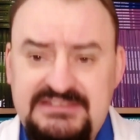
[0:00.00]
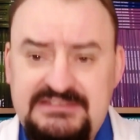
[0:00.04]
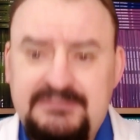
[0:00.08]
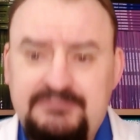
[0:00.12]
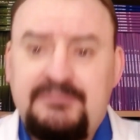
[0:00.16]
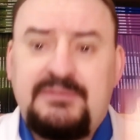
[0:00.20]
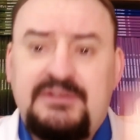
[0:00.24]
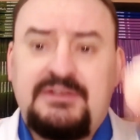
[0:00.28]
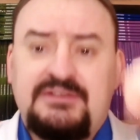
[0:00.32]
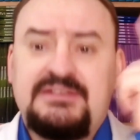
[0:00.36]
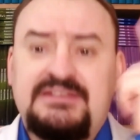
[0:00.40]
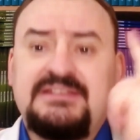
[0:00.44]

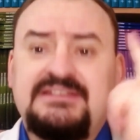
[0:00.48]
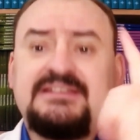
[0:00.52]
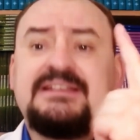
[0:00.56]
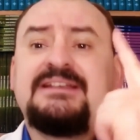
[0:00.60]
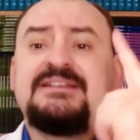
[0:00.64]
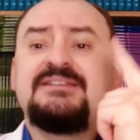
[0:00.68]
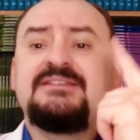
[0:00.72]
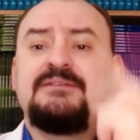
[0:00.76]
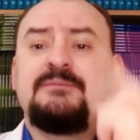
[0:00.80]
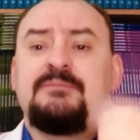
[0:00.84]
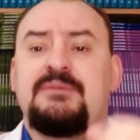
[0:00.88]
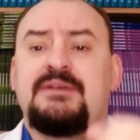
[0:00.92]
immune
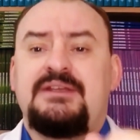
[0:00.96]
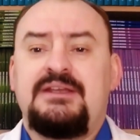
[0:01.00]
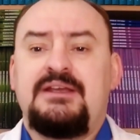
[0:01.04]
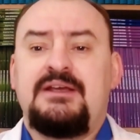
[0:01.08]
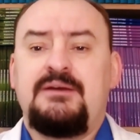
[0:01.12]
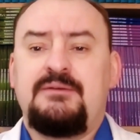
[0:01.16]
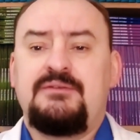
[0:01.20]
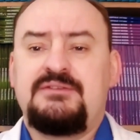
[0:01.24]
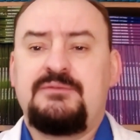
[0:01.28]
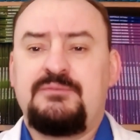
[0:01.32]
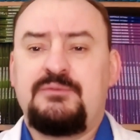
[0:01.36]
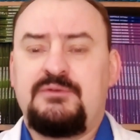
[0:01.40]
system
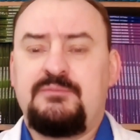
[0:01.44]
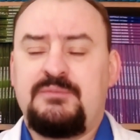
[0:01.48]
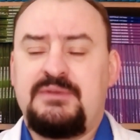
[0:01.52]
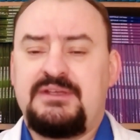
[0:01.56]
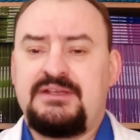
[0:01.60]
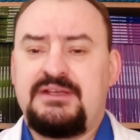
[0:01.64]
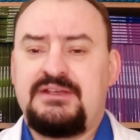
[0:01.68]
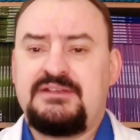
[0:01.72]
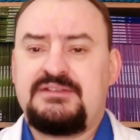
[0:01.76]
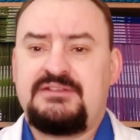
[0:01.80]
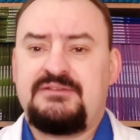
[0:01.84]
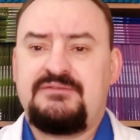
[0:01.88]
becomes
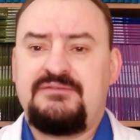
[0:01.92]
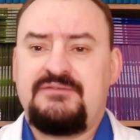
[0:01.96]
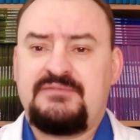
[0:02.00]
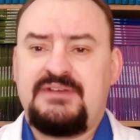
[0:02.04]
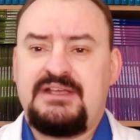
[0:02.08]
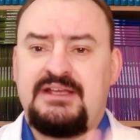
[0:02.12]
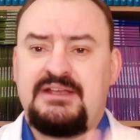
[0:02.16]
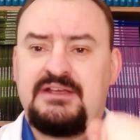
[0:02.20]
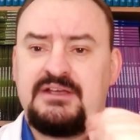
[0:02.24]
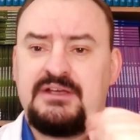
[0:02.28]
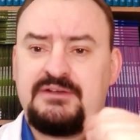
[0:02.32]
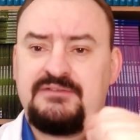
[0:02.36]
prepared to
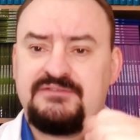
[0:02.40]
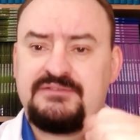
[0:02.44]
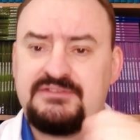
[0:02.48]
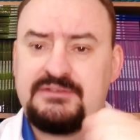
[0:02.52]
fight off